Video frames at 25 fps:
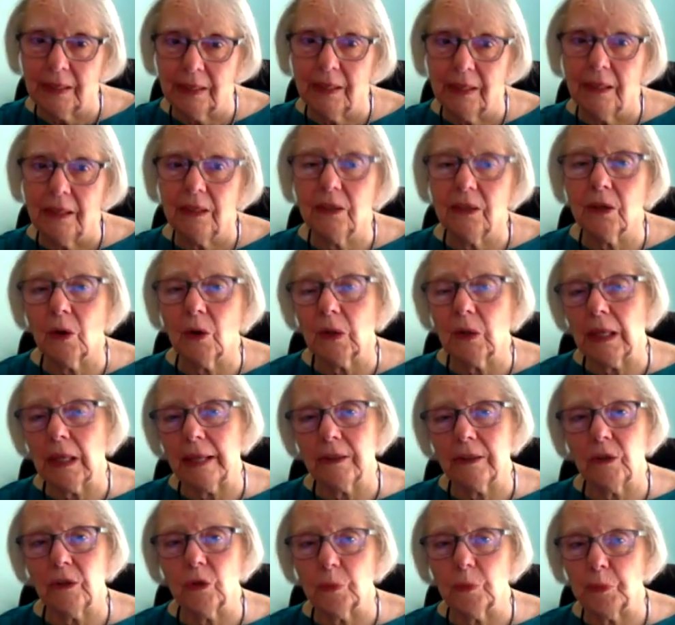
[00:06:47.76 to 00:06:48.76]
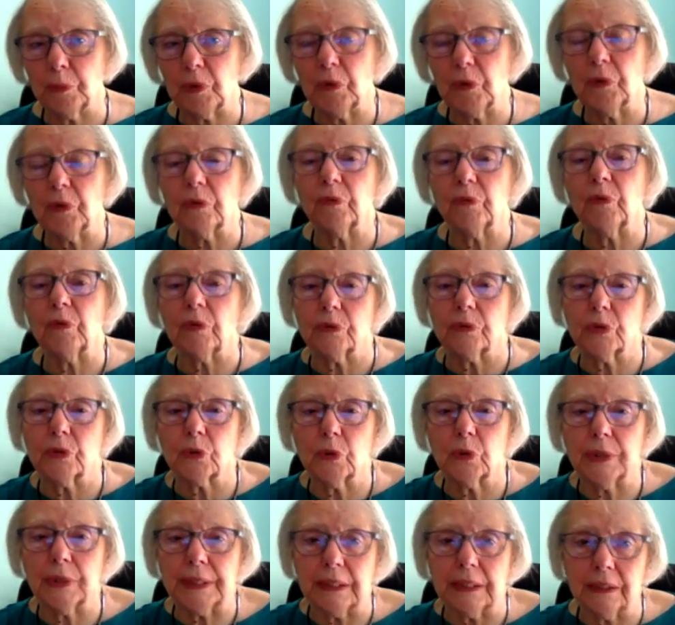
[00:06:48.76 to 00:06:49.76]
Like your beautiful
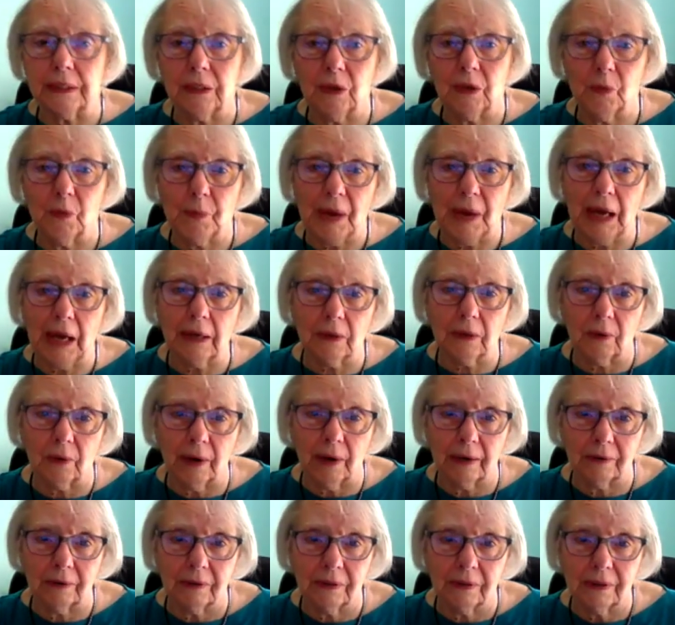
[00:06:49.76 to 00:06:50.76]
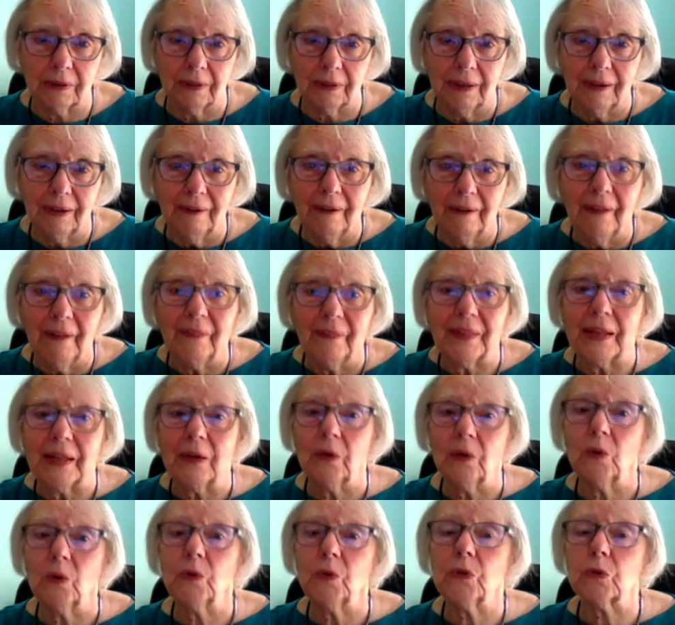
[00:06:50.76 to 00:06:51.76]
tree in your background.
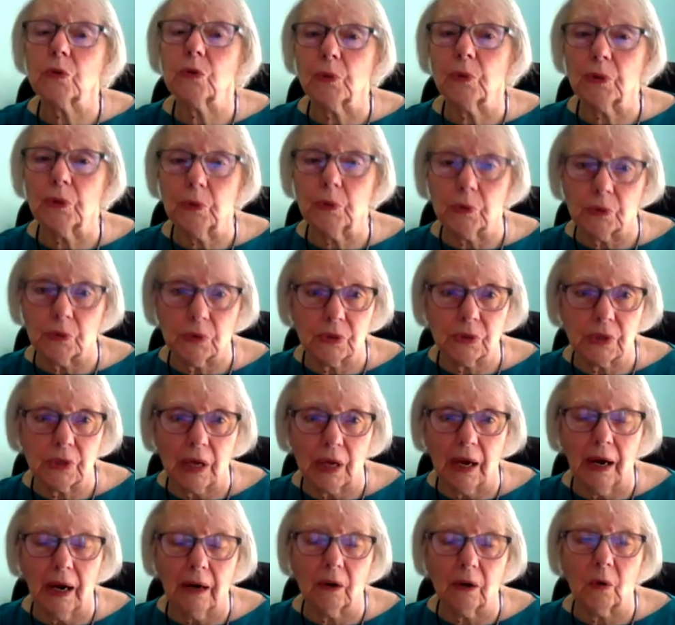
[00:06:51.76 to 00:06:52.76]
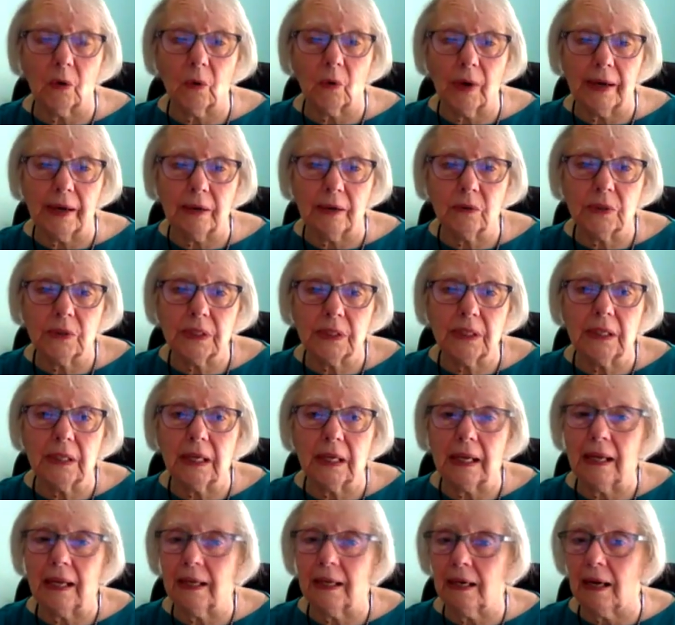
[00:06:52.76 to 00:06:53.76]
Those roots are grounded
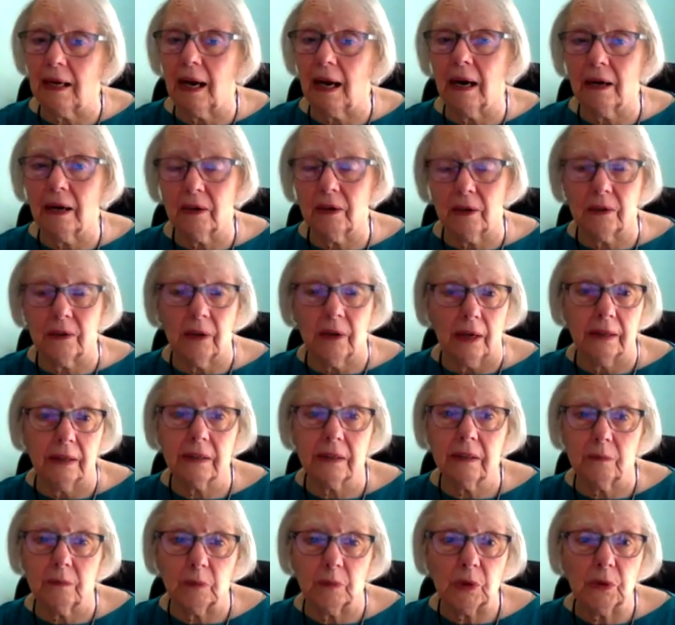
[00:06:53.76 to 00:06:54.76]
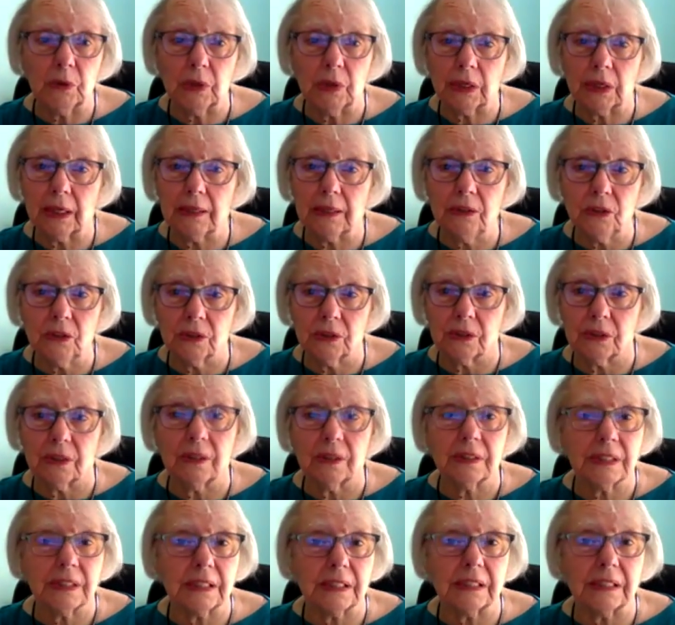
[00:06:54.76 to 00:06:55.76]
and are a communication
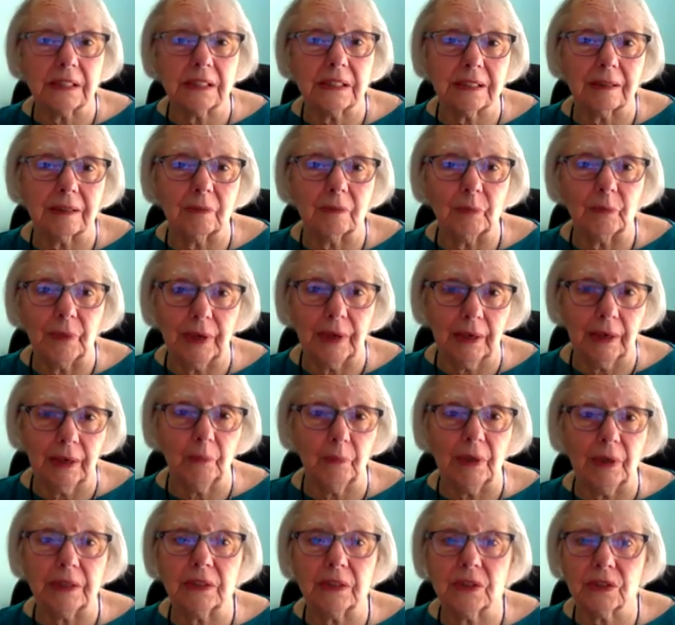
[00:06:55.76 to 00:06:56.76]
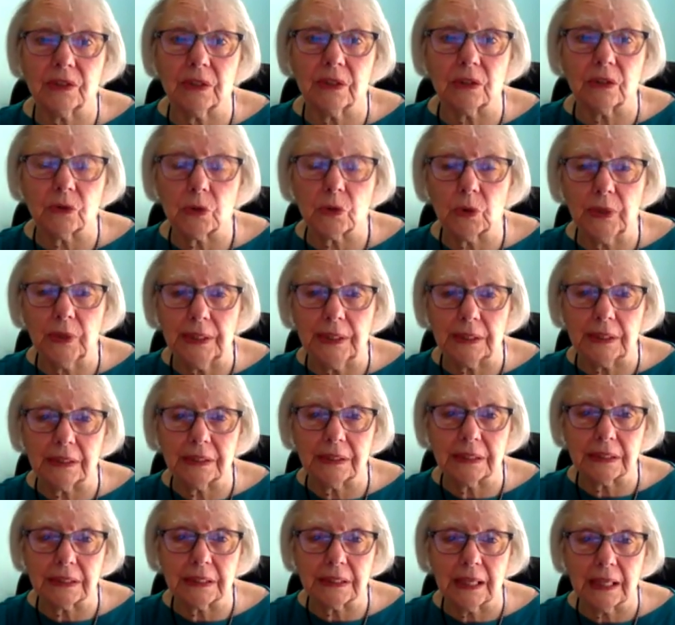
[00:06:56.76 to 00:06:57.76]
system amongst the
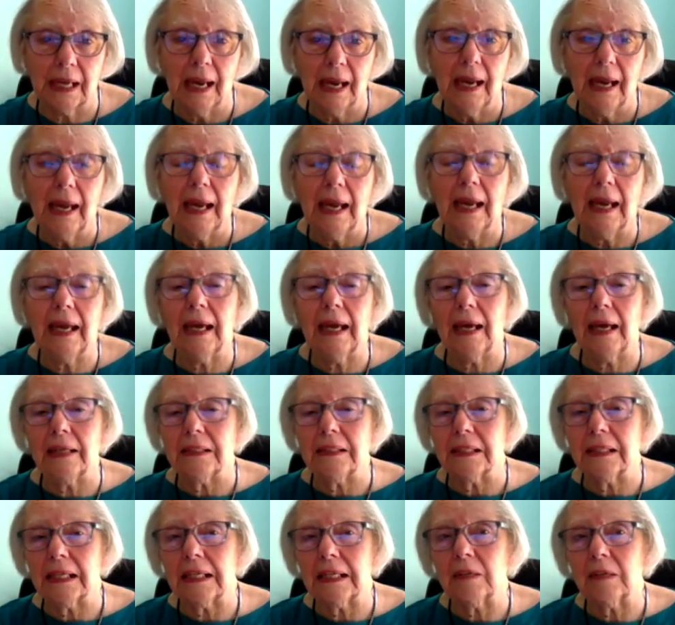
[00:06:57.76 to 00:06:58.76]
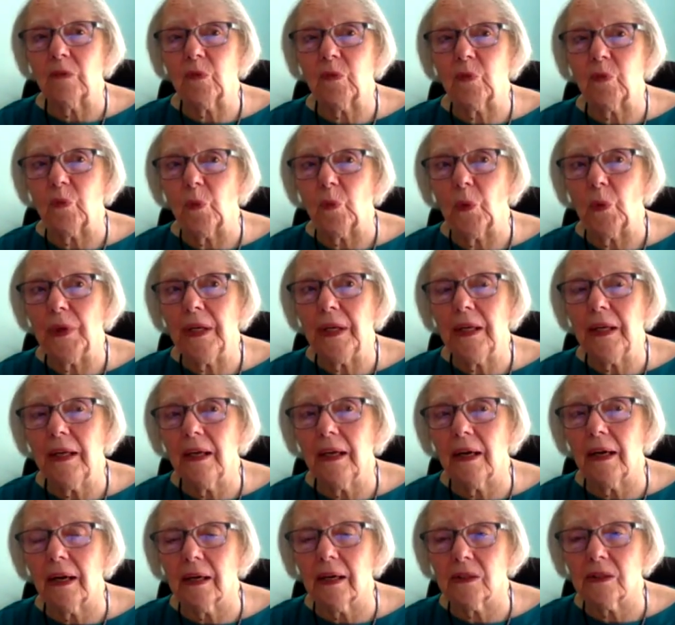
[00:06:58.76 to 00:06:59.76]
trees. And if we
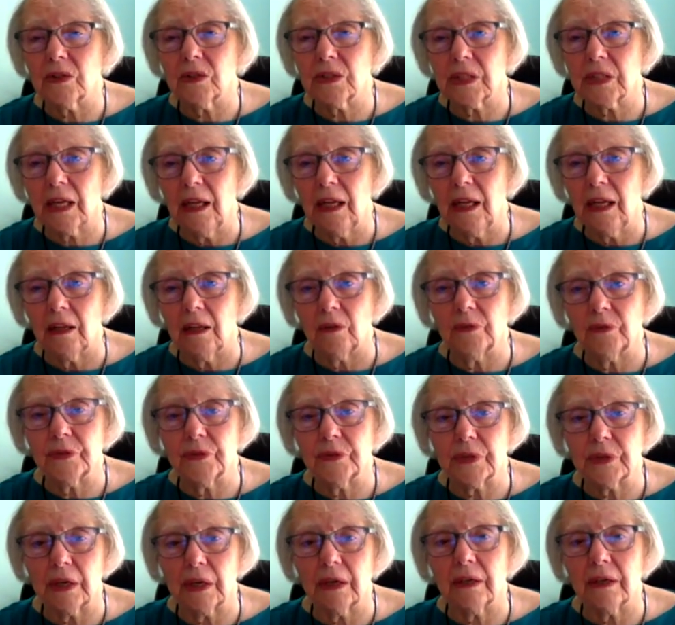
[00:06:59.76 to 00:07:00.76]
ourselves are